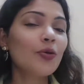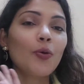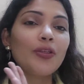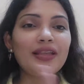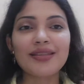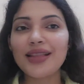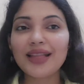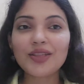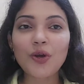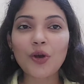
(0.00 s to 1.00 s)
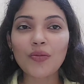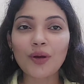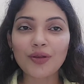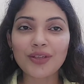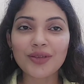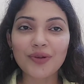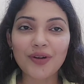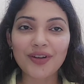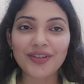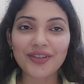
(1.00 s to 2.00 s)
So yes, let's talk about this
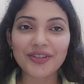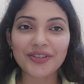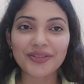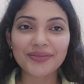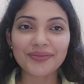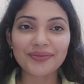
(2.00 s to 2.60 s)
product also.